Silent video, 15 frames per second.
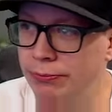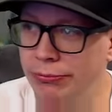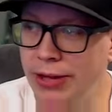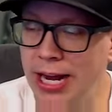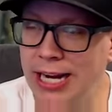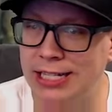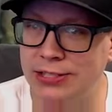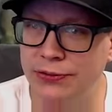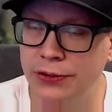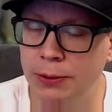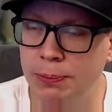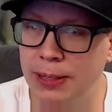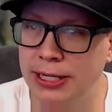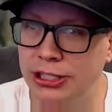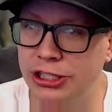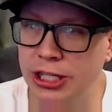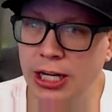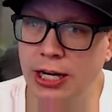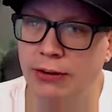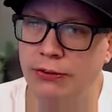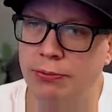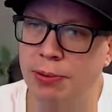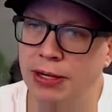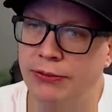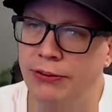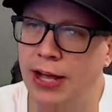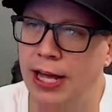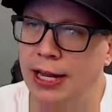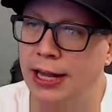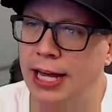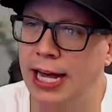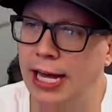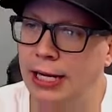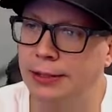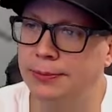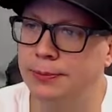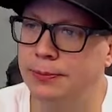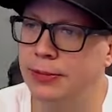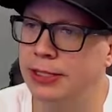nice flip late shove. Big fan of that.